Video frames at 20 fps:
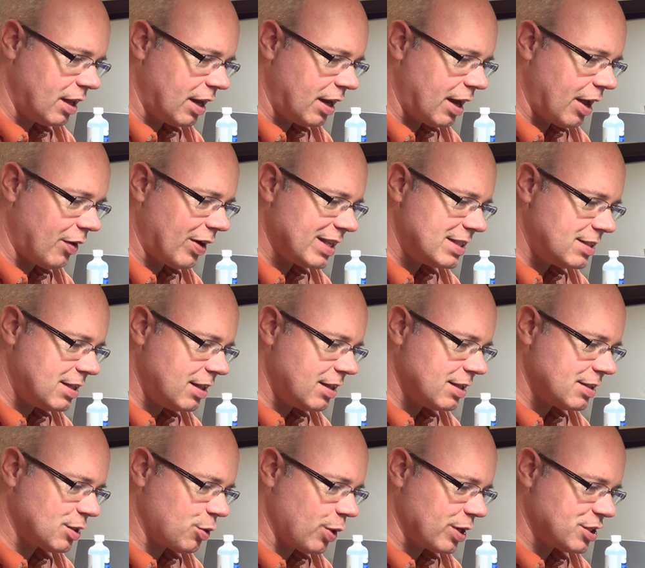Now, I see
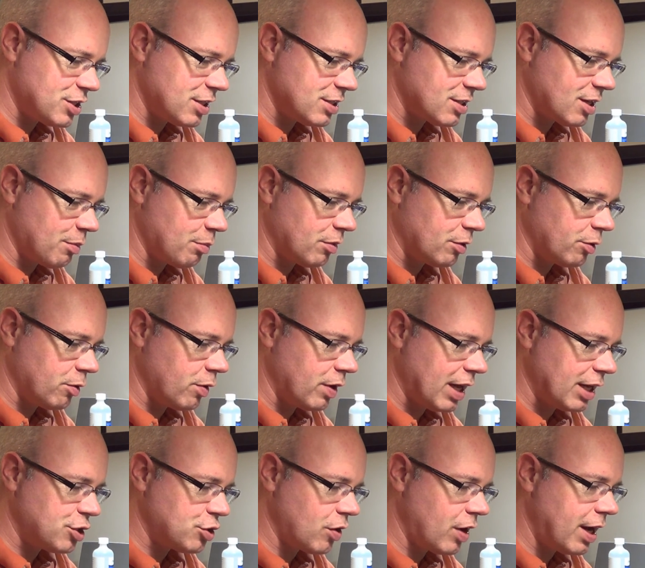these questions come through, and
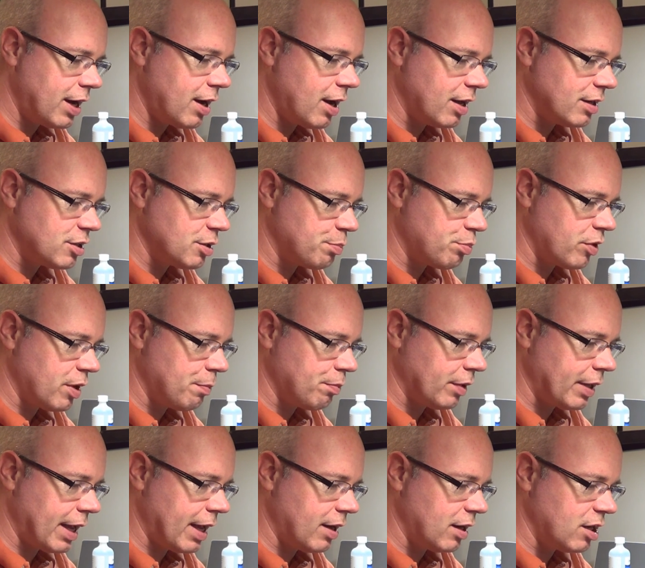I try not to
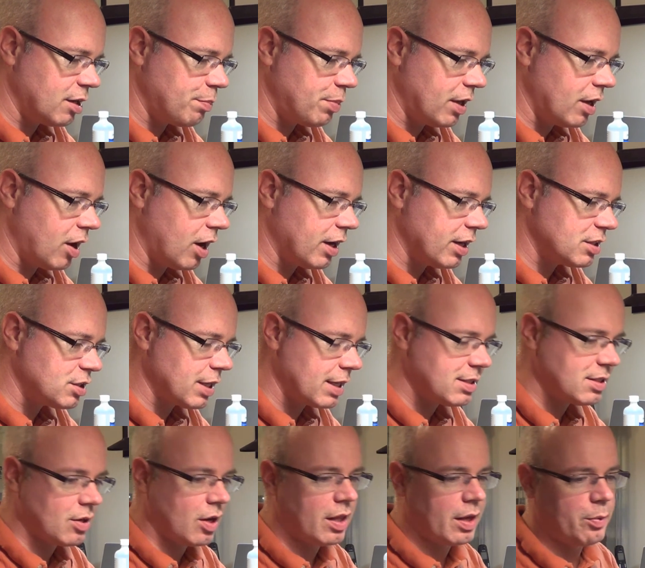pre-plan. And to be honest, I
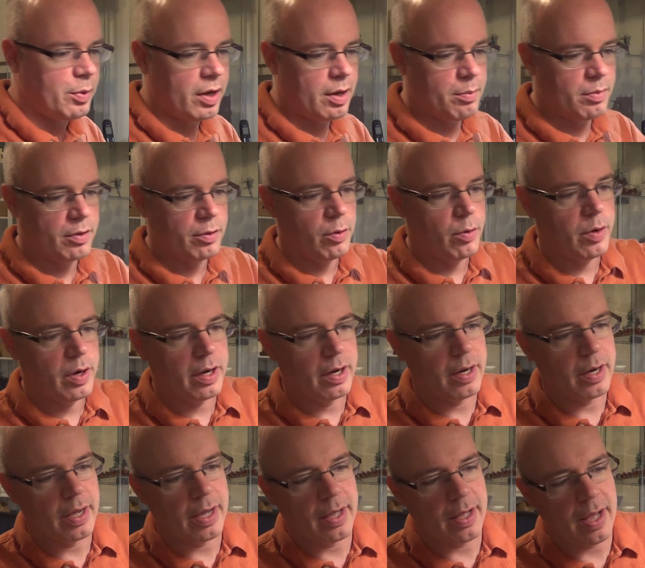saw that one come through,
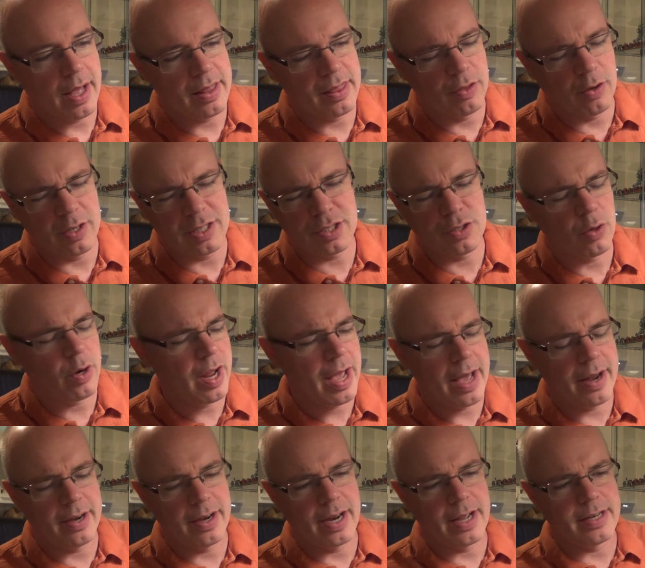and I sort of
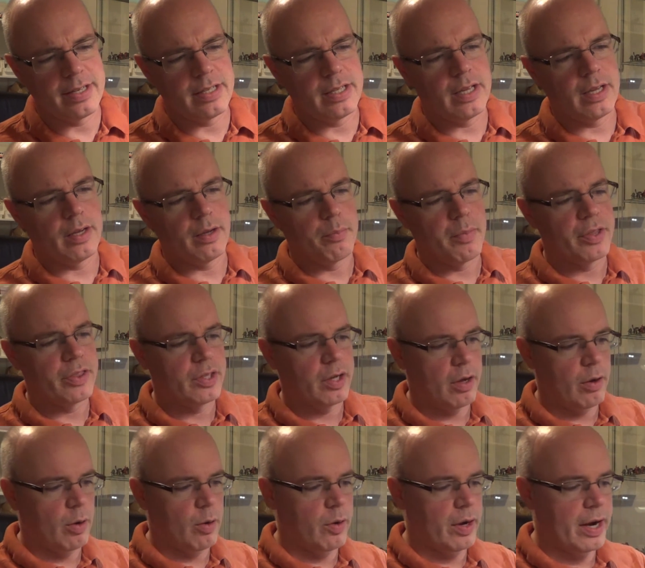had an idea a month
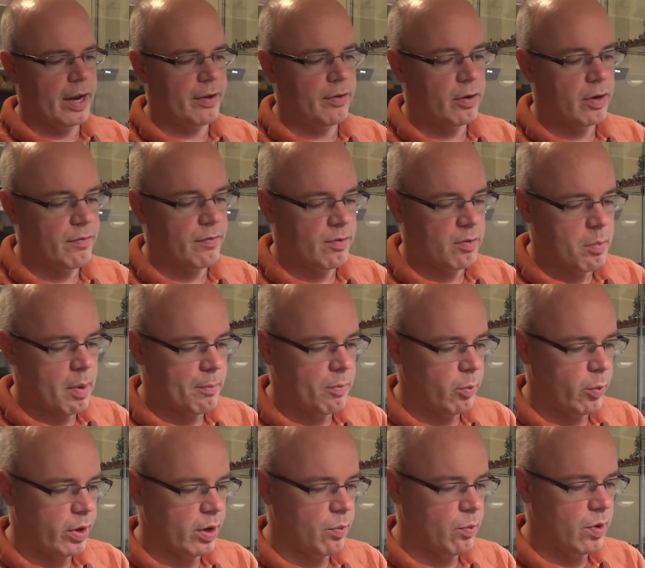ago, and I don't even remember
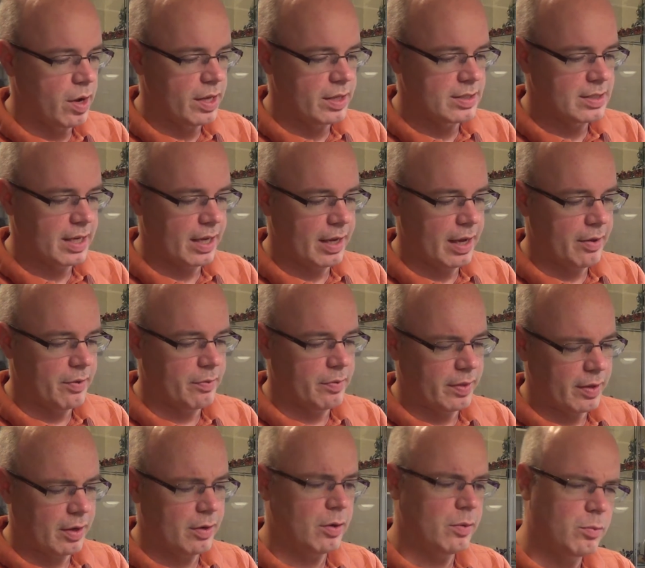what it was. Like, I
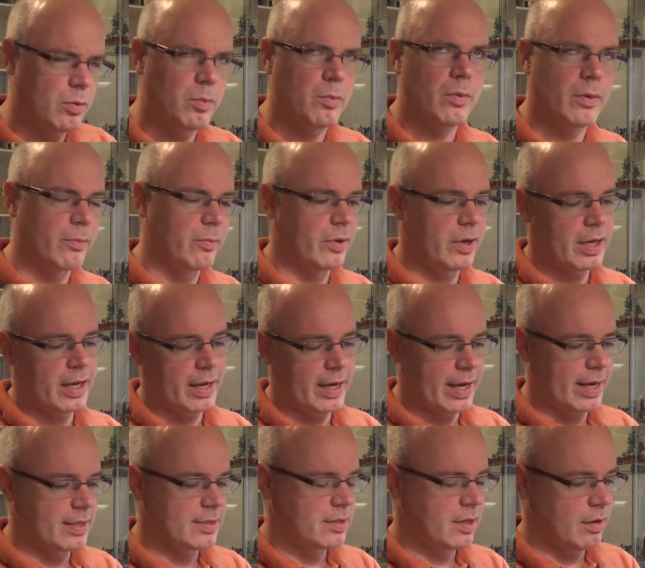thought, oh, well, what would I
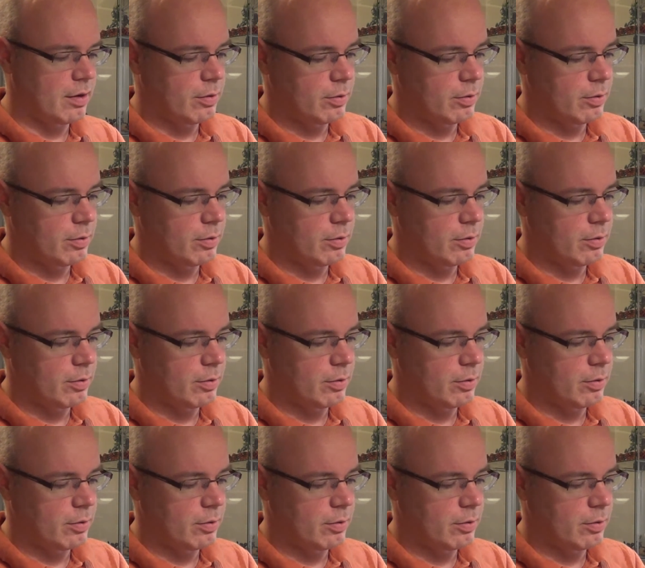ask,